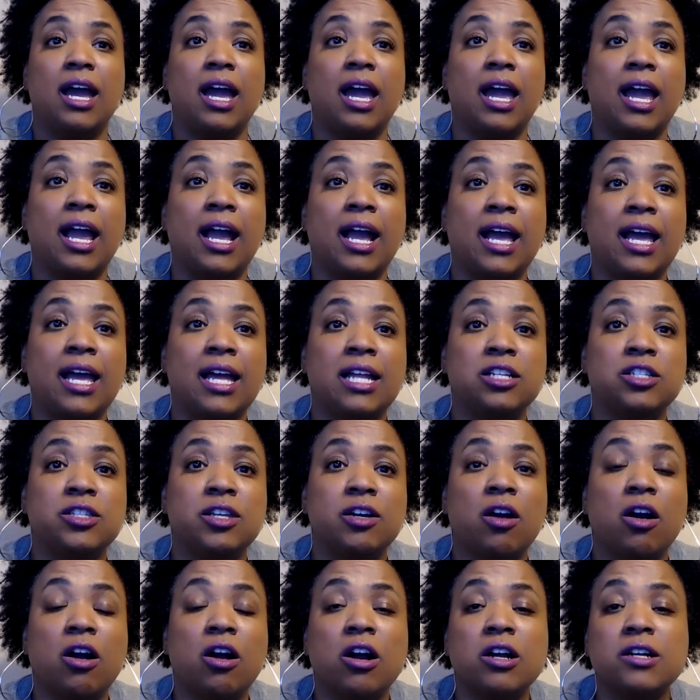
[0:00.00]
And
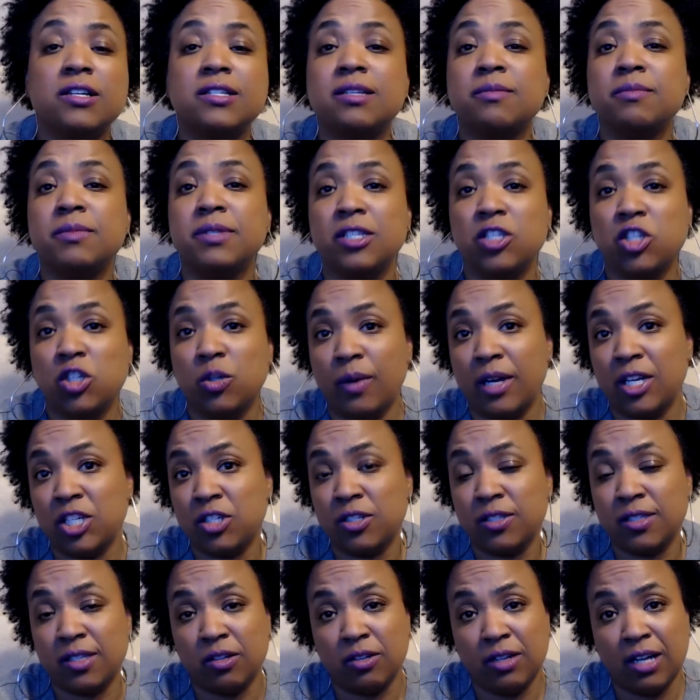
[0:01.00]
there are some
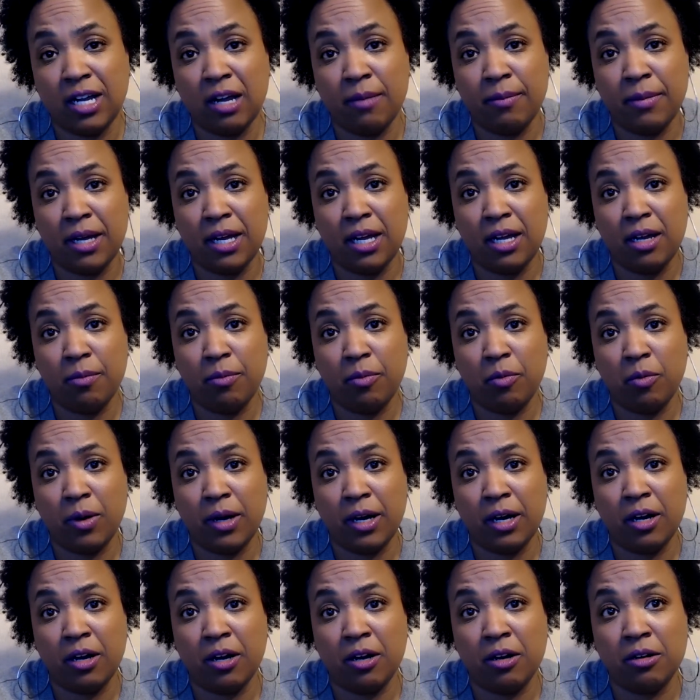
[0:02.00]
situations that'll come up
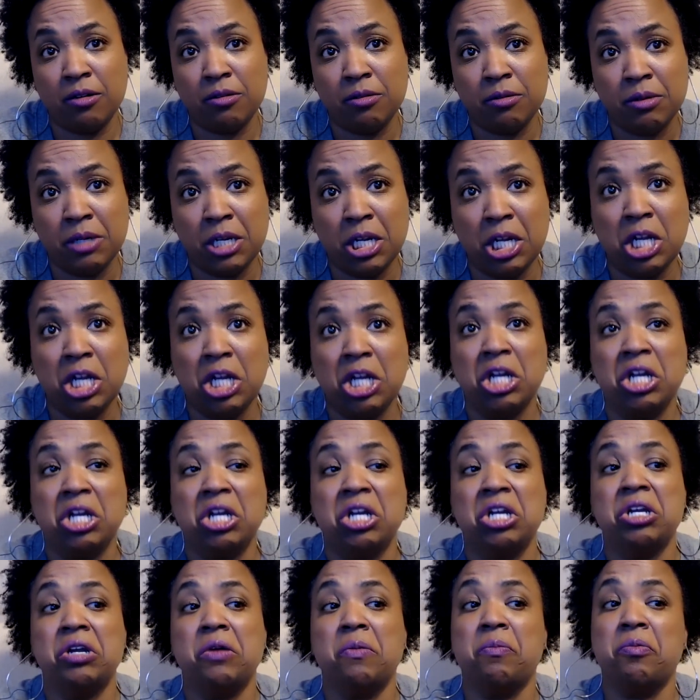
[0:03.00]
where
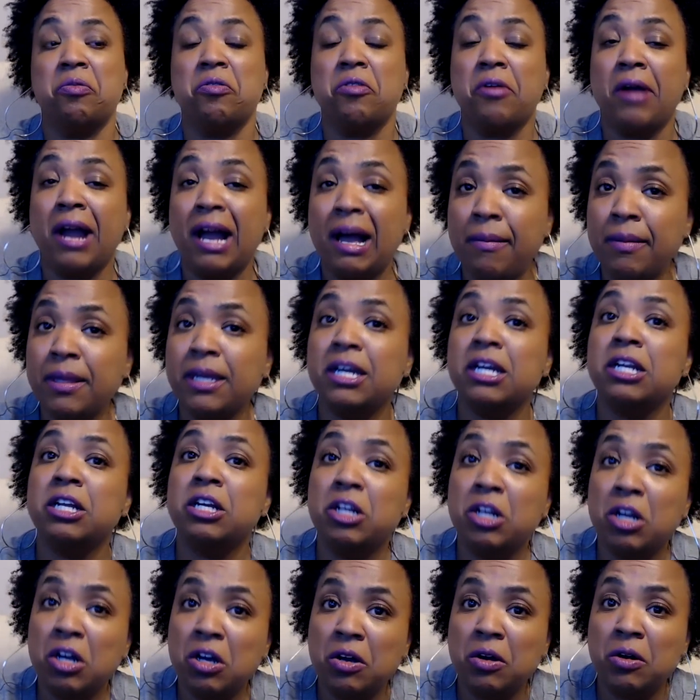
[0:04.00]
you're probably going to
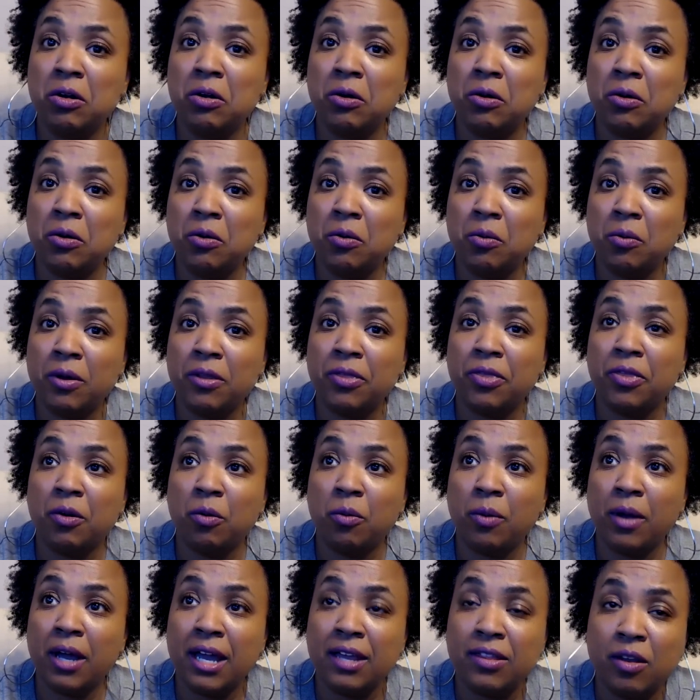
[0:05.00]
go with the
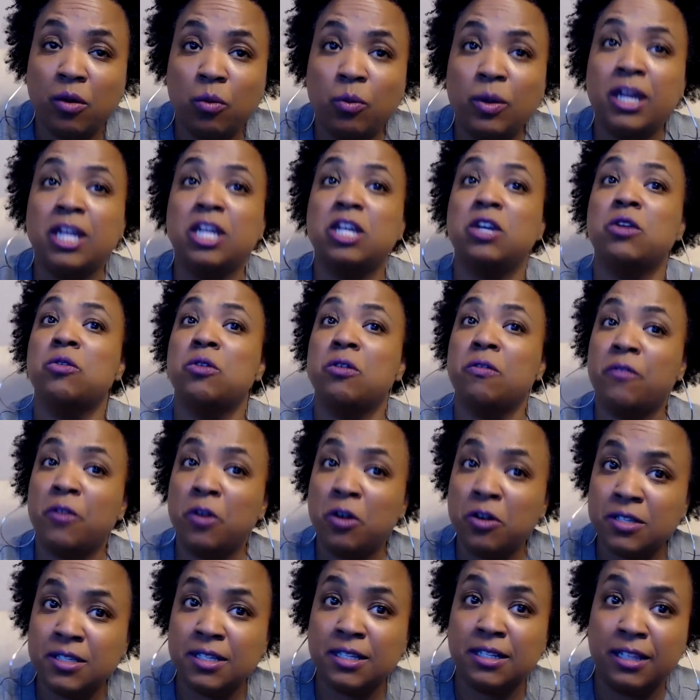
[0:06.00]
way that we
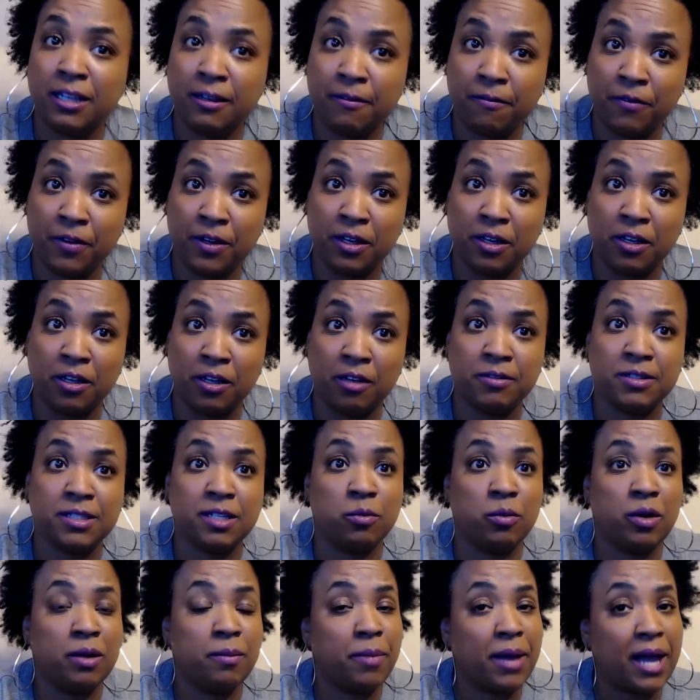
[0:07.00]
universally feel.
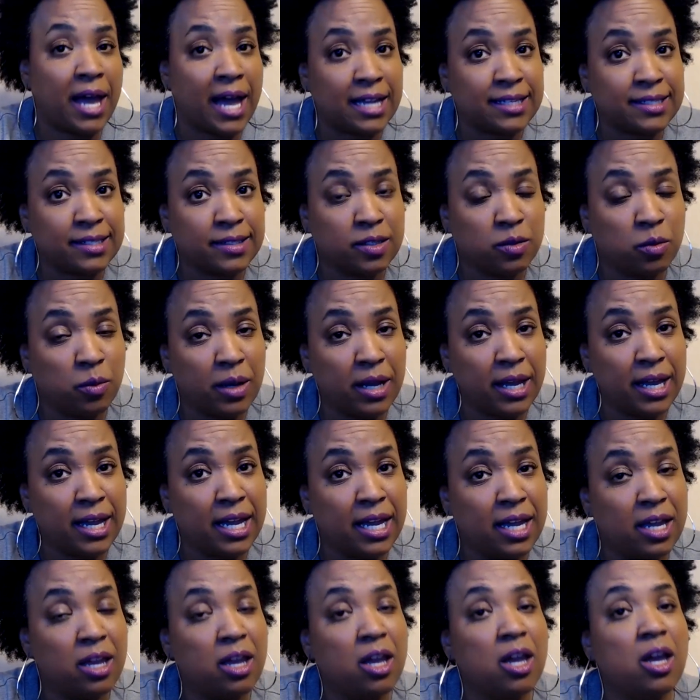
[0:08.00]
Someone passes
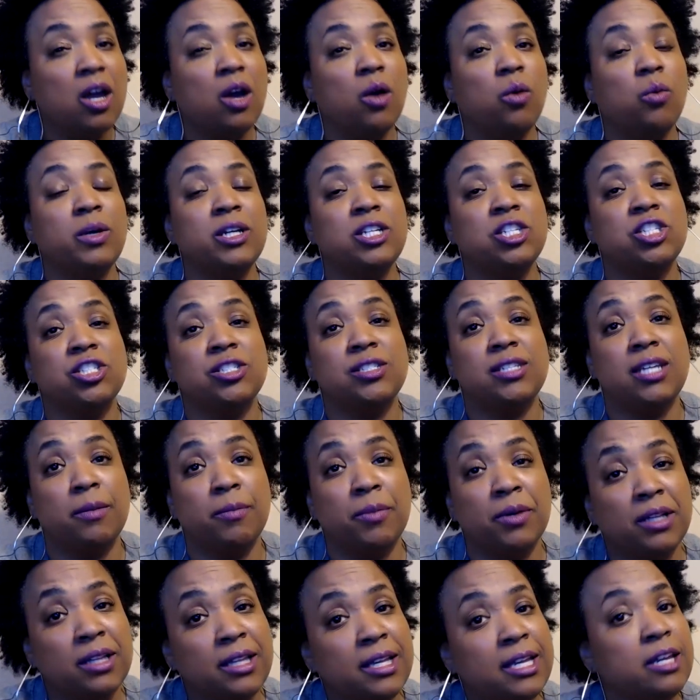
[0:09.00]
away, we
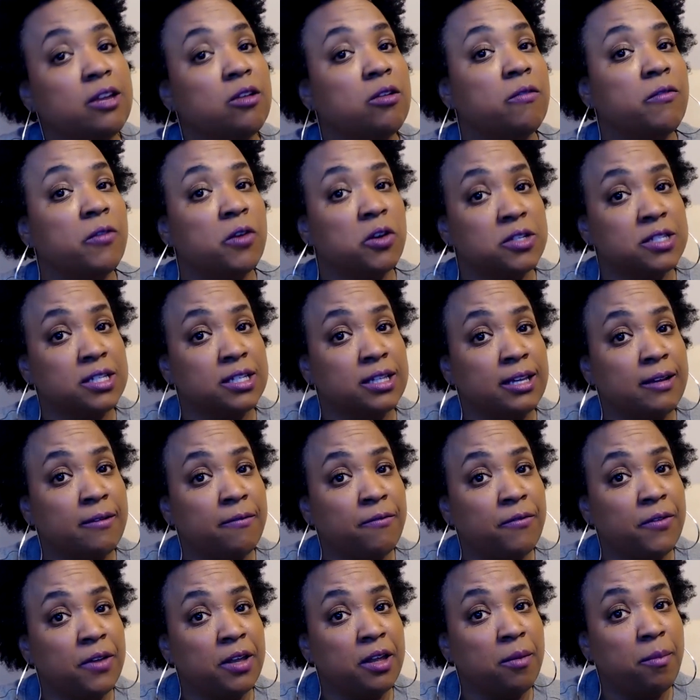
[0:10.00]
typically universally
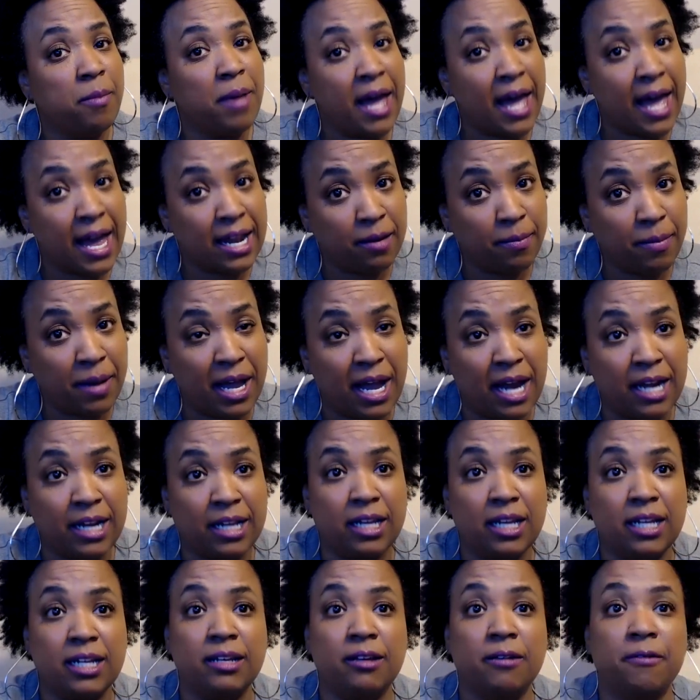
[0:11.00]
feel bad about
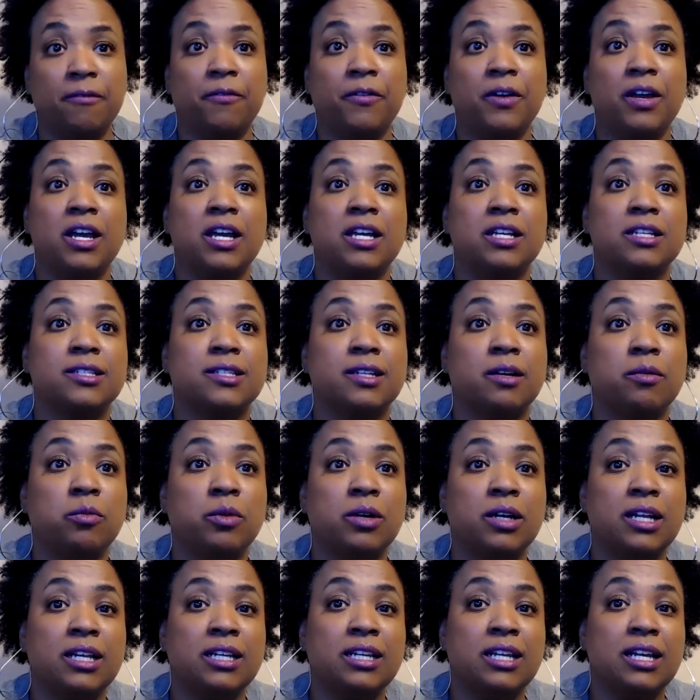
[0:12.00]
it. If
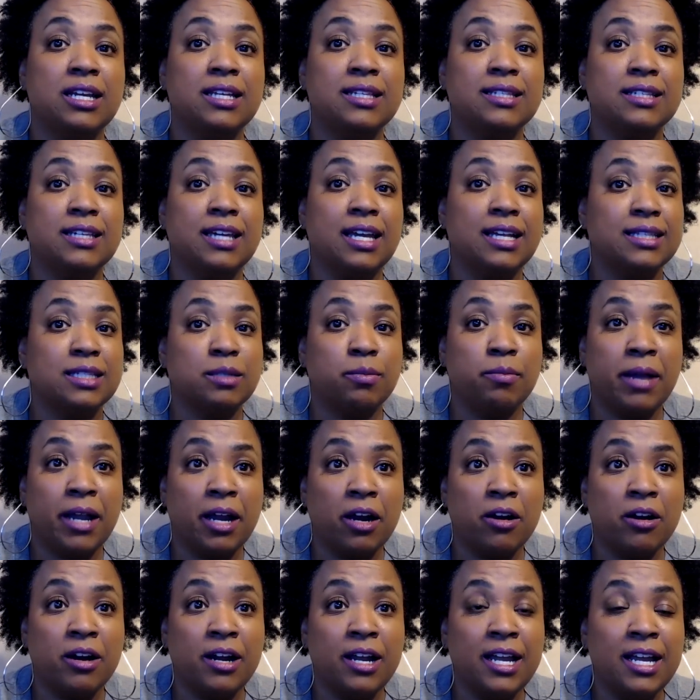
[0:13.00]
someone gets
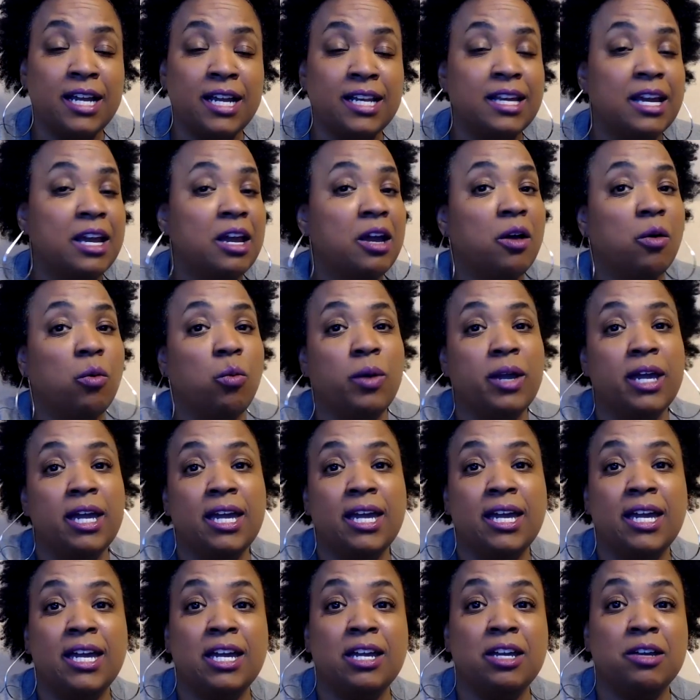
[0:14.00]
married,
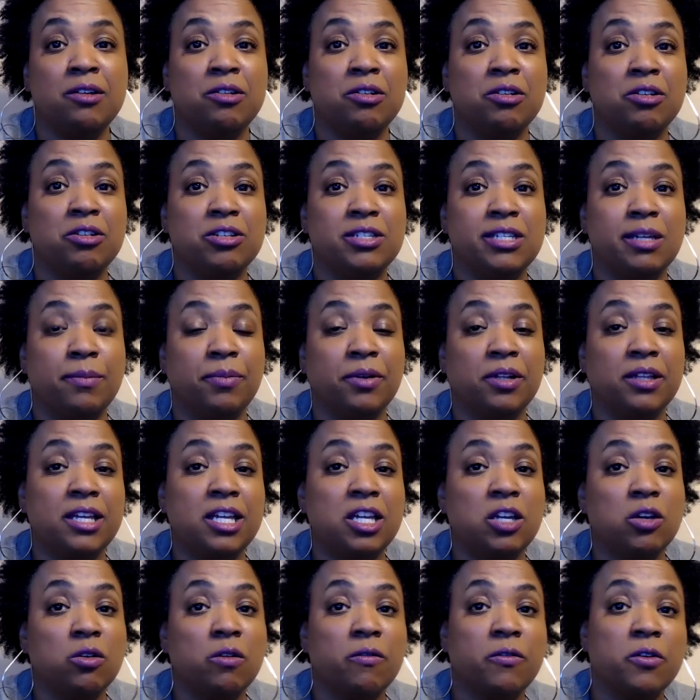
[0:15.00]
we typically
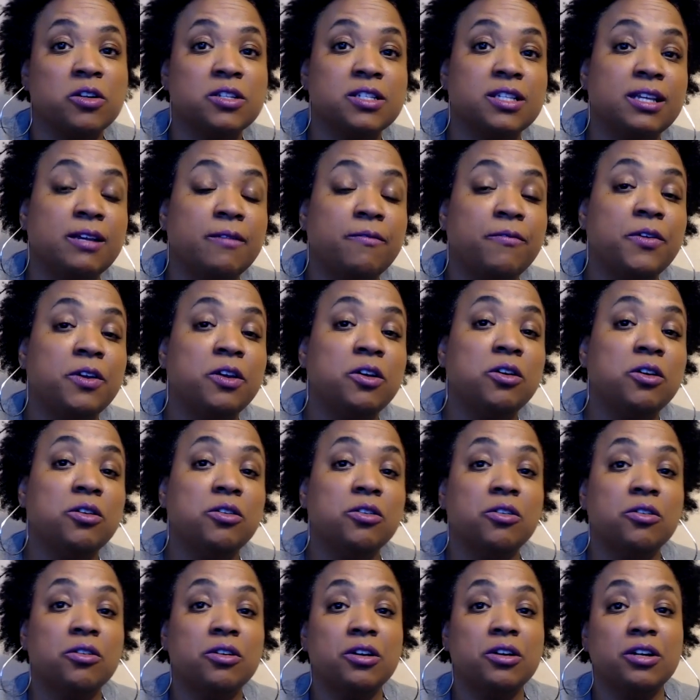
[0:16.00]
universally
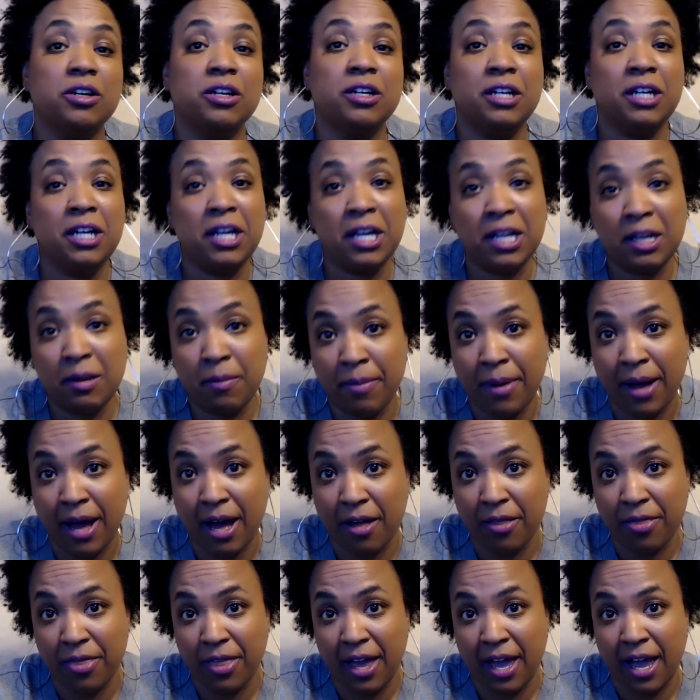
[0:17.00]
feel good
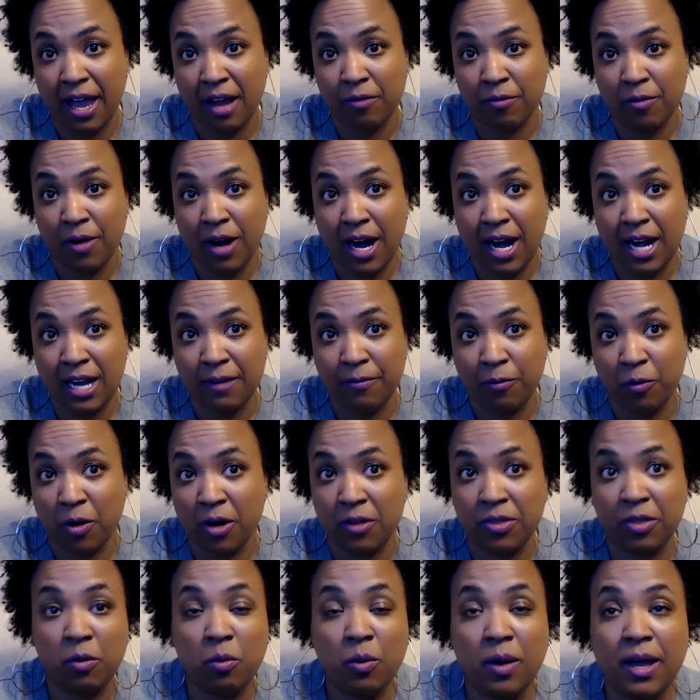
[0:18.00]
about that, right? If we're
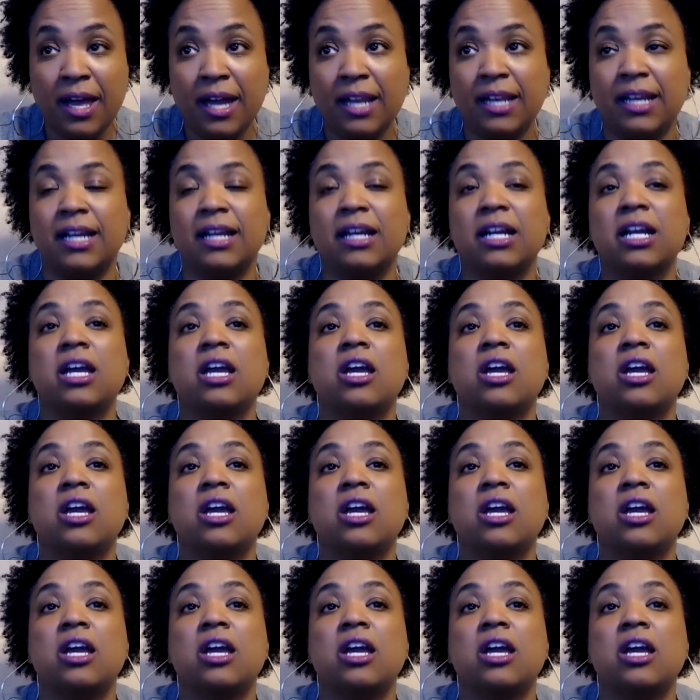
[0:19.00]
at the wedding.